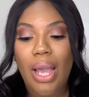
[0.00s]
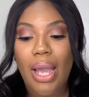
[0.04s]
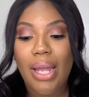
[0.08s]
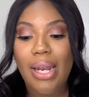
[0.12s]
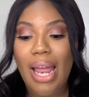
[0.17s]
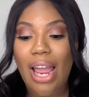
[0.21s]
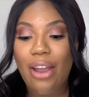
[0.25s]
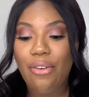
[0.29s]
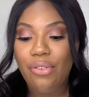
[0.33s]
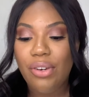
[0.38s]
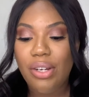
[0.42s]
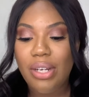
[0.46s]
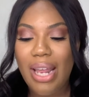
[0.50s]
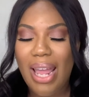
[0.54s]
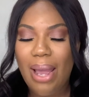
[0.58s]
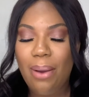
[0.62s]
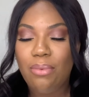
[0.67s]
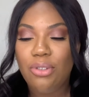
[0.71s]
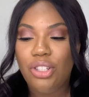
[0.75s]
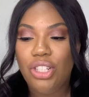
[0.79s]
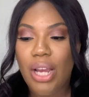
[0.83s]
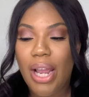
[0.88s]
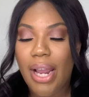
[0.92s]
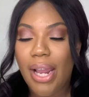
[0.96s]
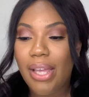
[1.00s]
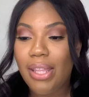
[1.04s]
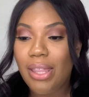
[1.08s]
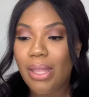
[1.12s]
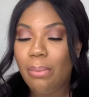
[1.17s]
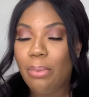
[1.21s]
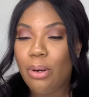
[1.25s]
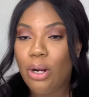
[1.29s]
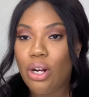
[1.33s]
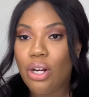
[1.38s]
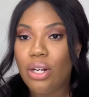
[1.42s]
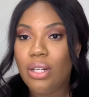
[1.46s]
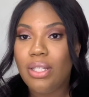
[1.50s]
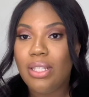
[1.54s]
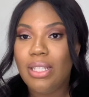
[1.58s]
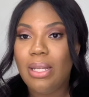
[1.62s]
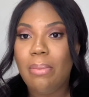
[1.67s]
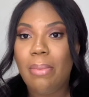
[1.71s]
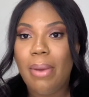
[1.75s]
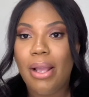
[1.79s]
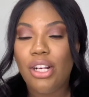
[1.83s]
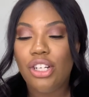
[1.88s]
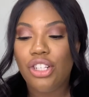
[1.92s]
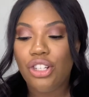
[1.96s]
And every day I was checking the purse
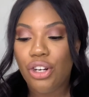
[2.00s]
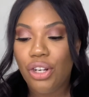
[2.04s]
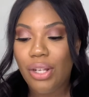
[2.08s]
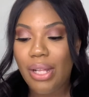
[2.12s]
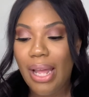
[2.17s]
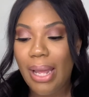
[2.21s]
to make sure